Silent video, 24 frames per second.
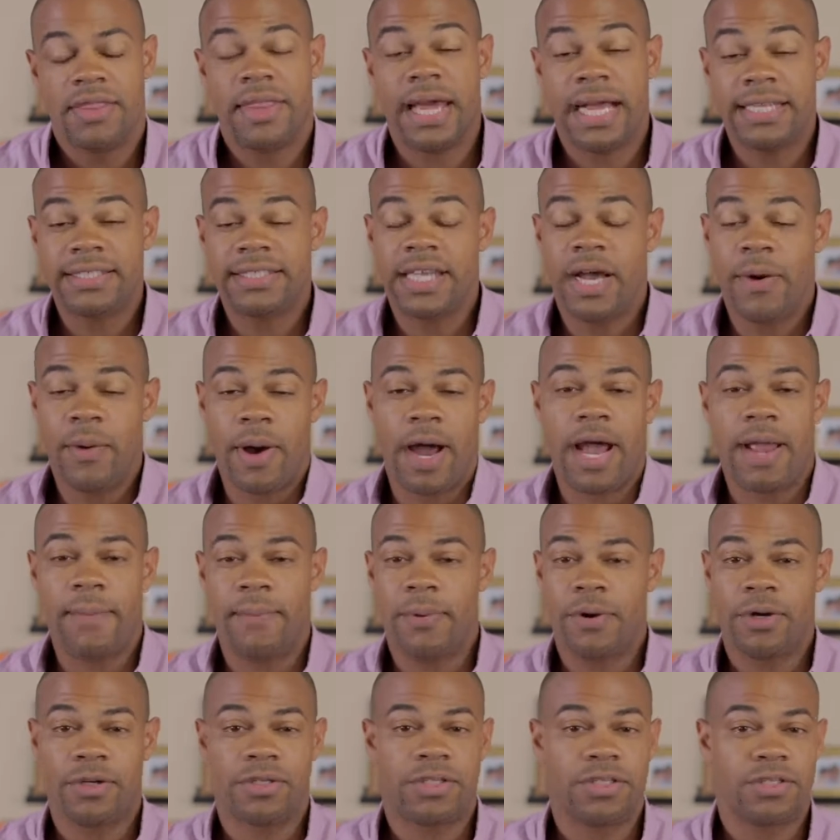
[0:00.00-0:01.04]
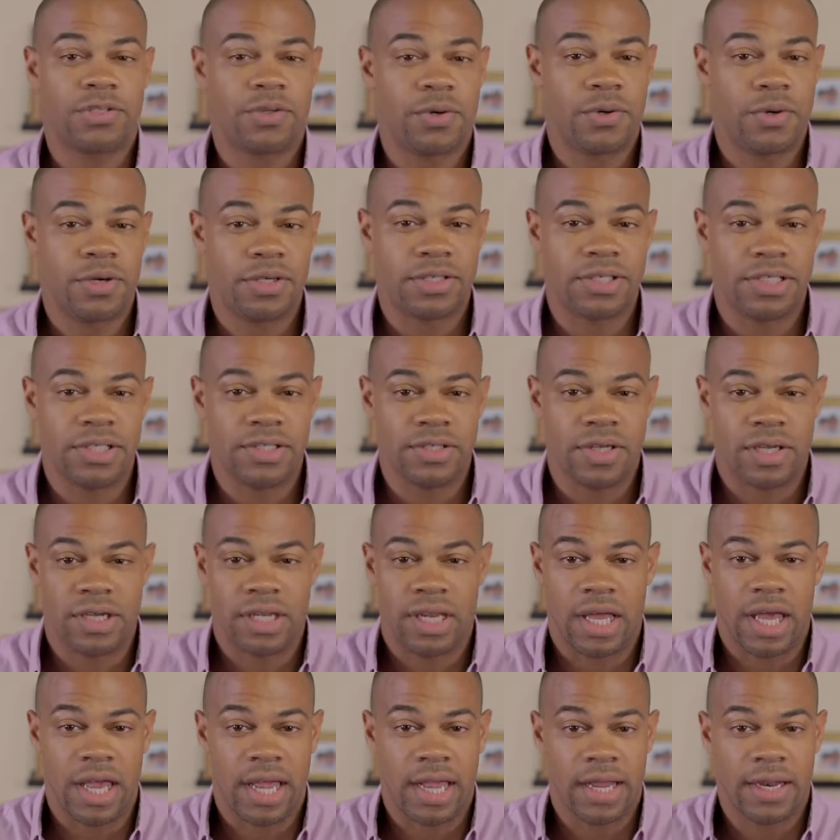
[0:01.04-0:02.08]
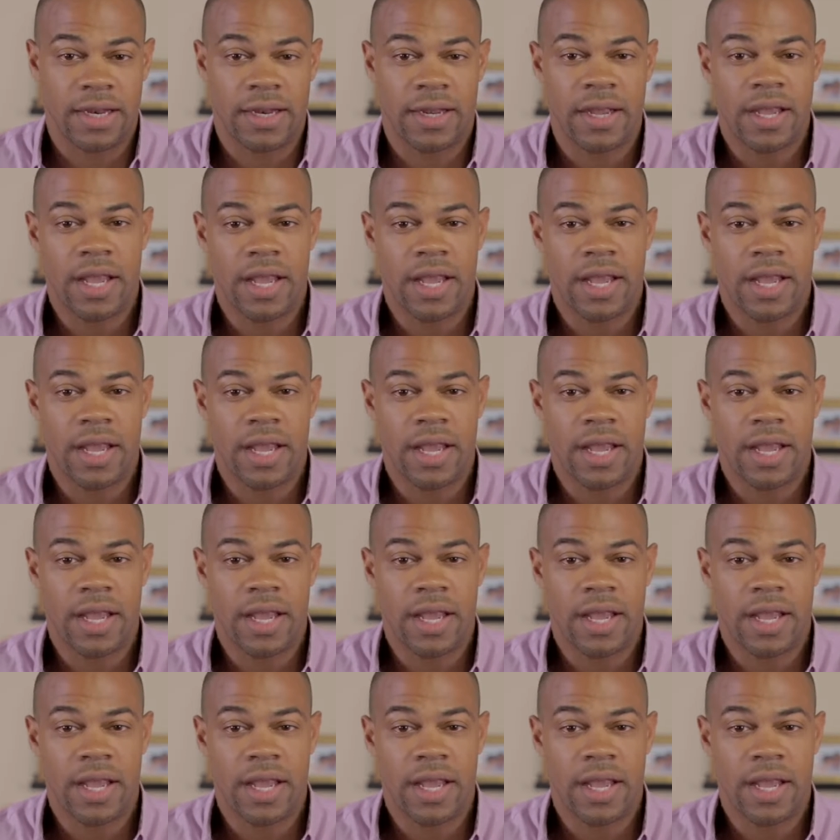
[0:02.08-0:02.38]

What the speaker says: That's how I purchase courses online.